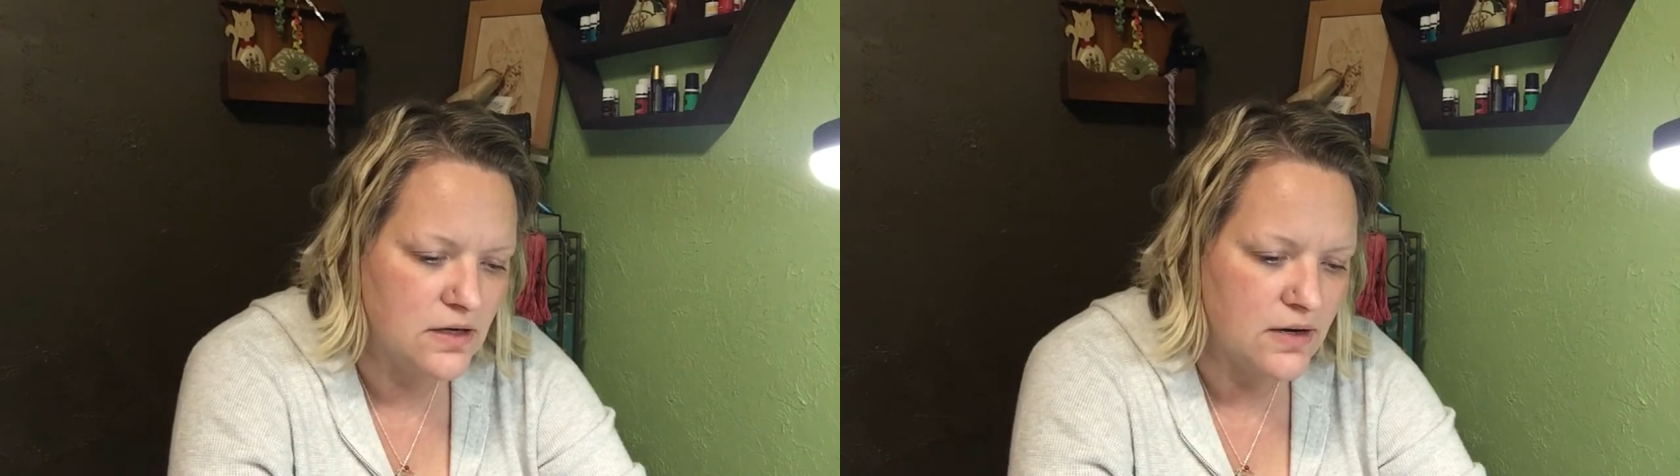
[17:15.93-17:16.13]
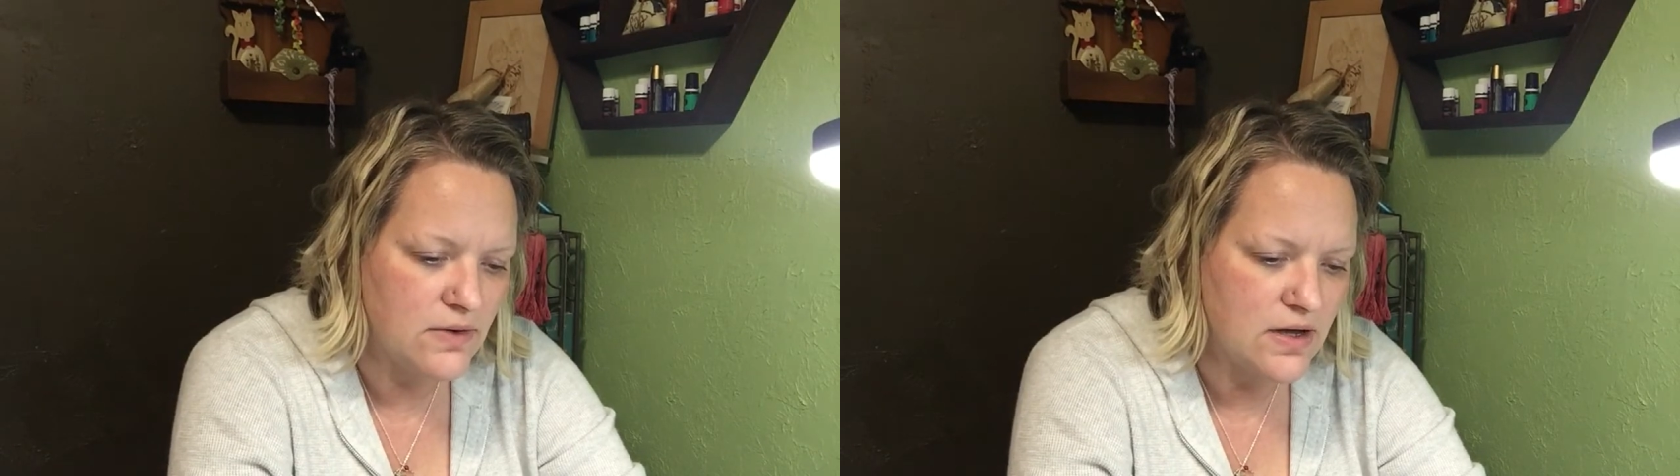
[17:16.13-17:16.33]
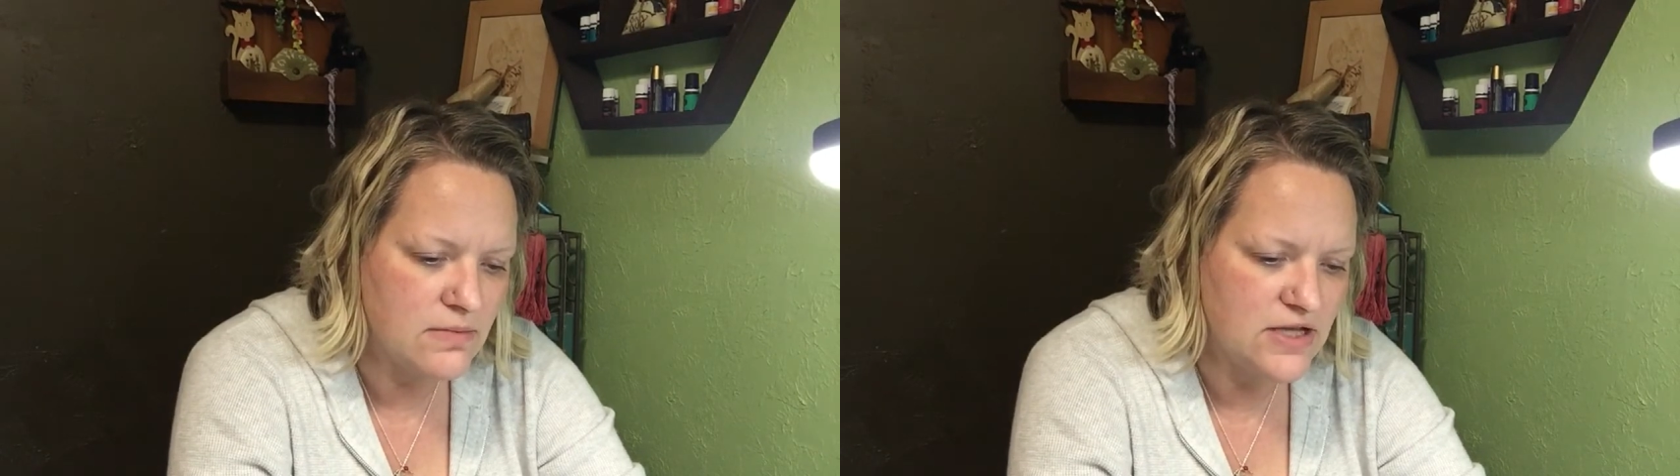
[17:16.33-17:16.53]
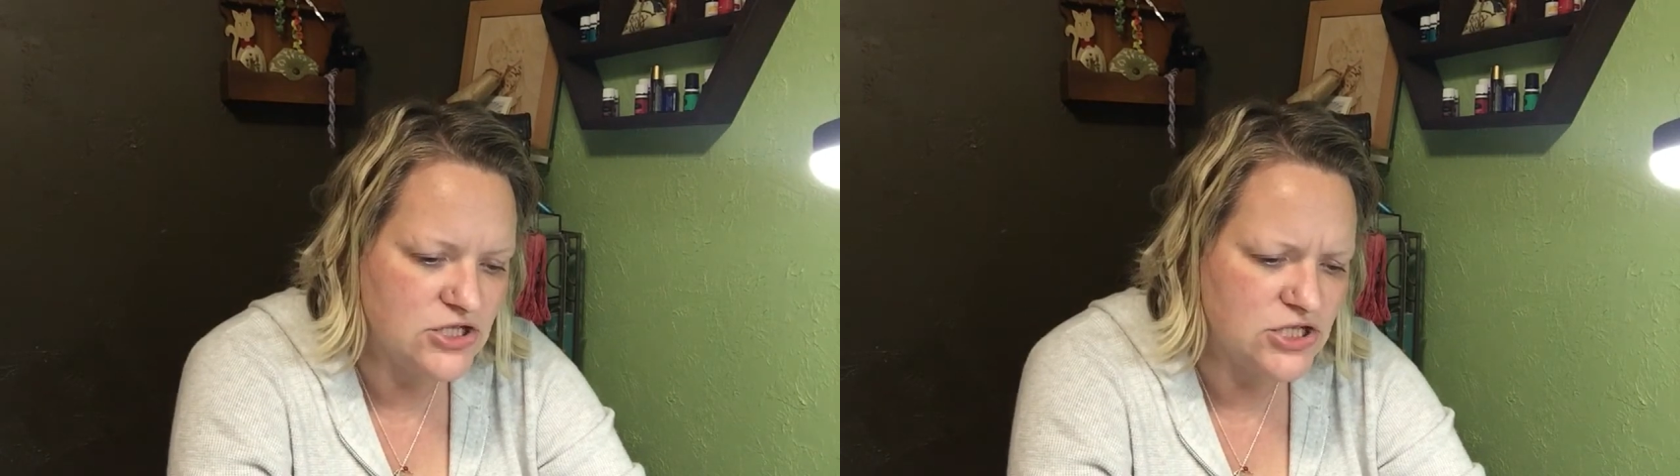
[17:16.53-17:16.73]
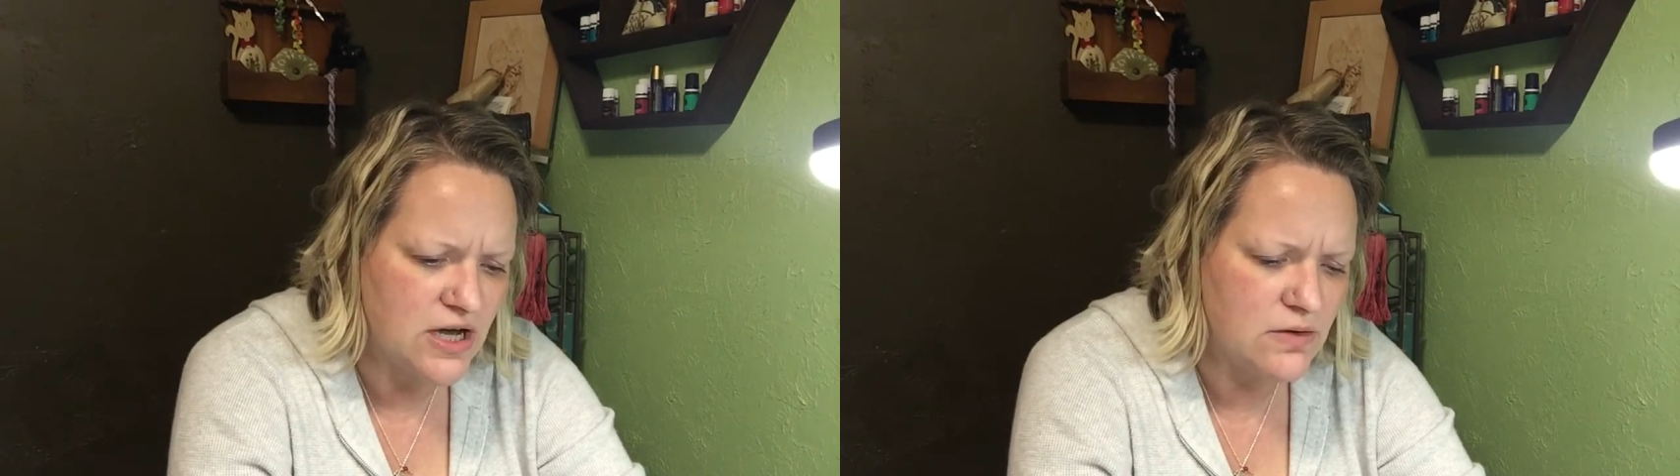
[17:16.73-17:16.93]
I recommend
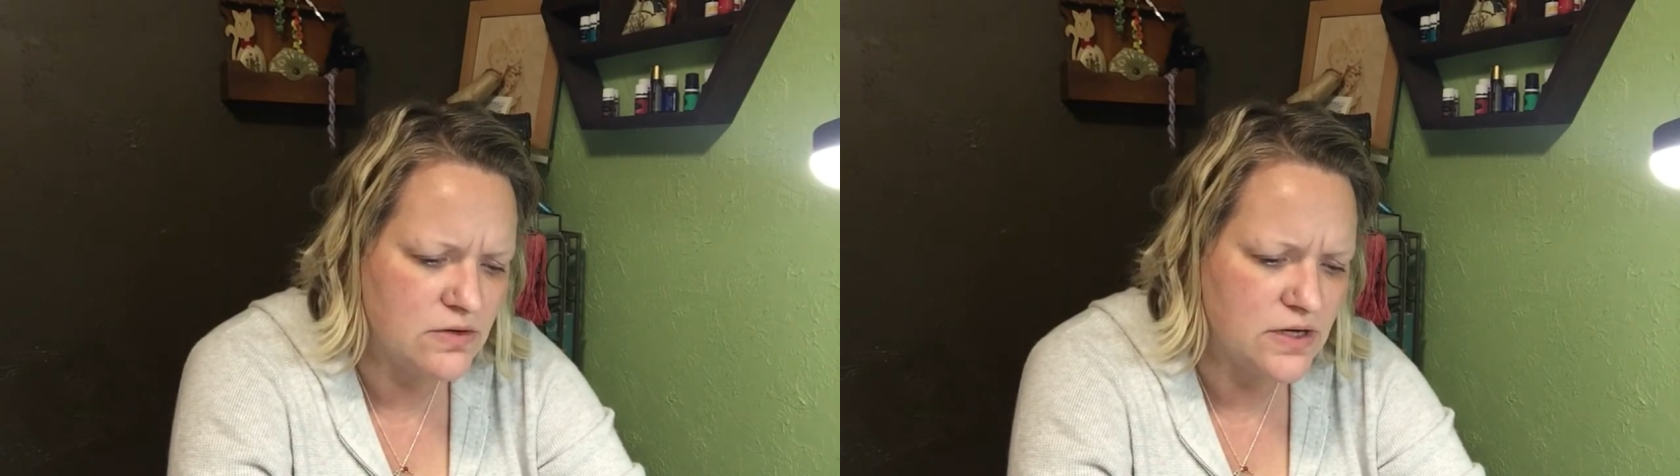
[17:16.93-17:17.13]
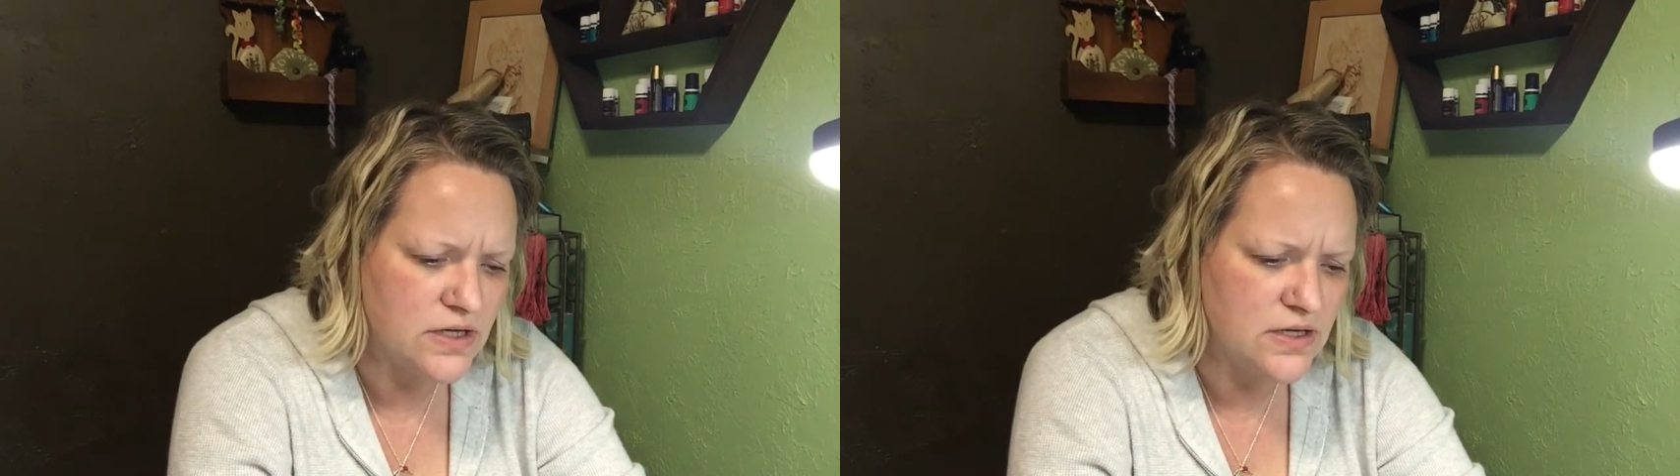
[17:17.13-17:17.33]
showering